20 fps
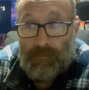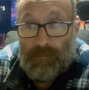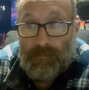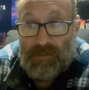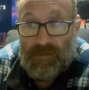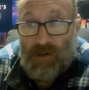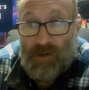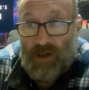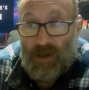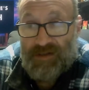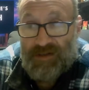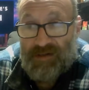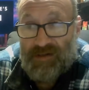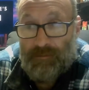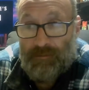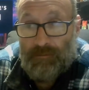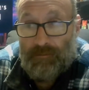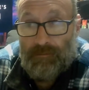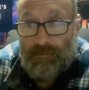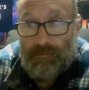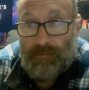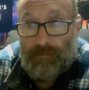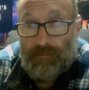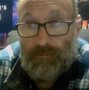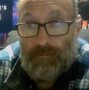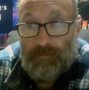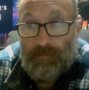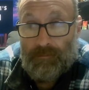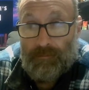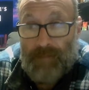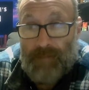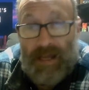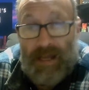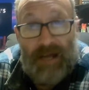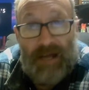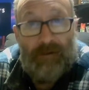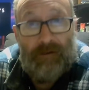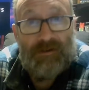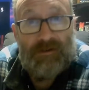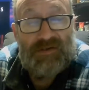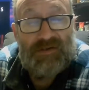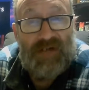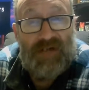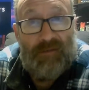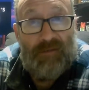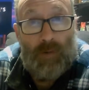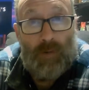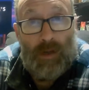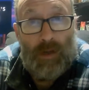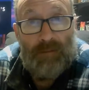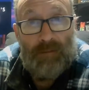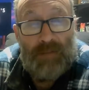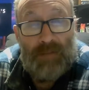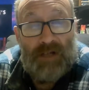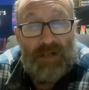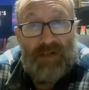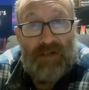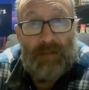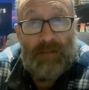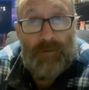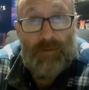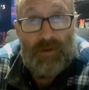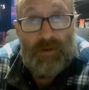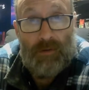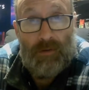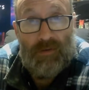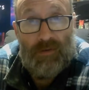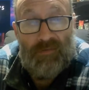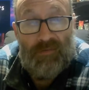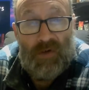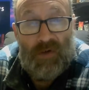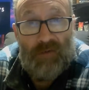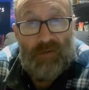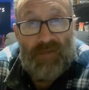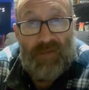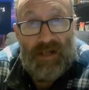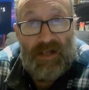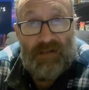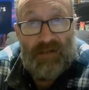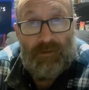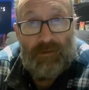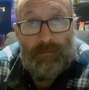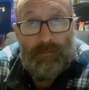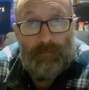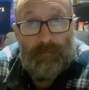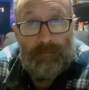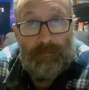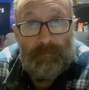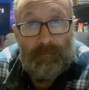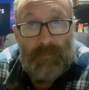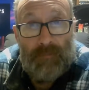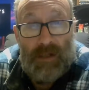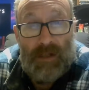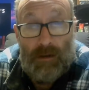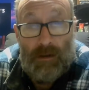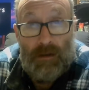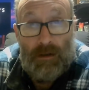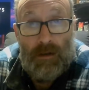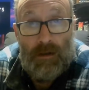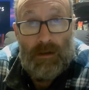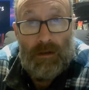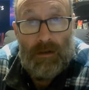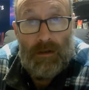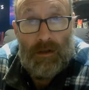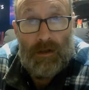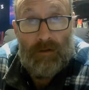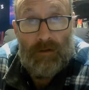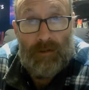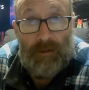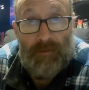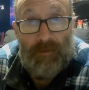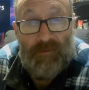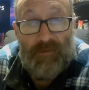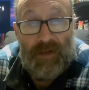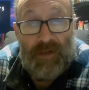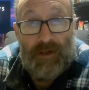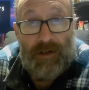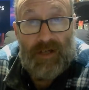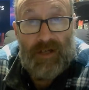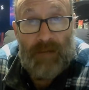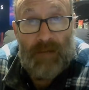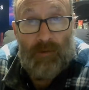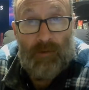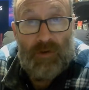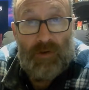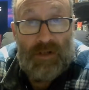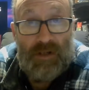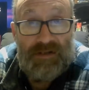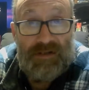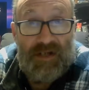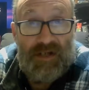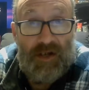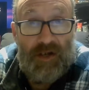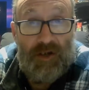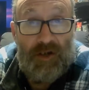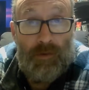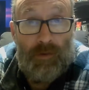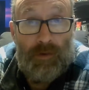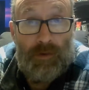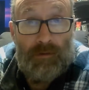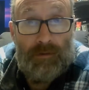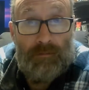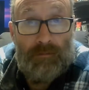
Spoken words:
lights and power and stuff all get plugged up to on the 5000. I'll grab the video camera and let's get into it.